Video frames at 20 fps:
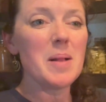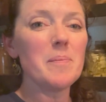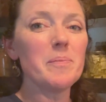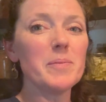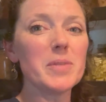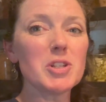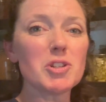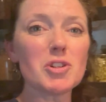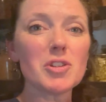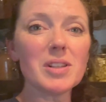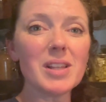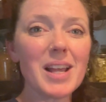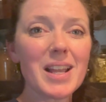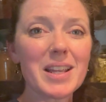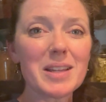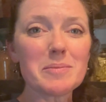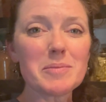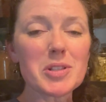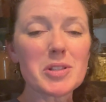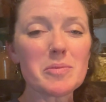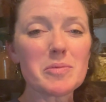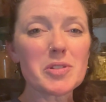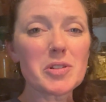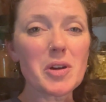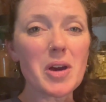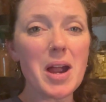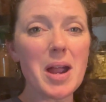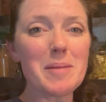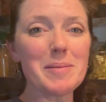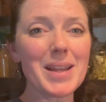Be sure to like and
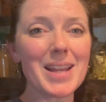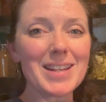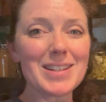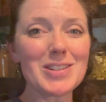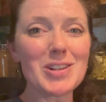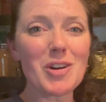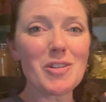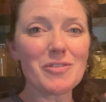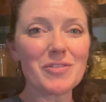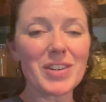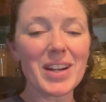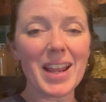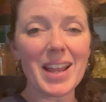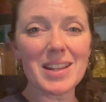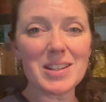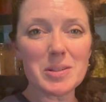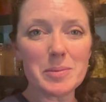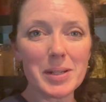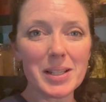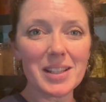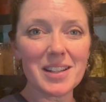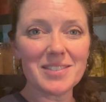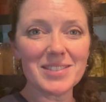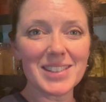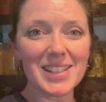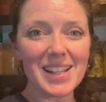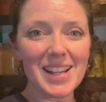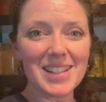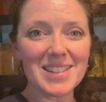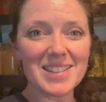subscribe, and don't forget to be lovely
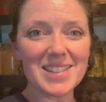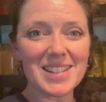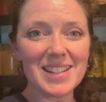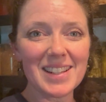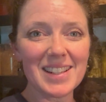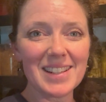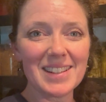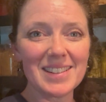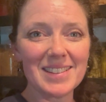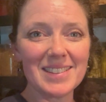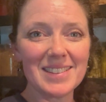lights today.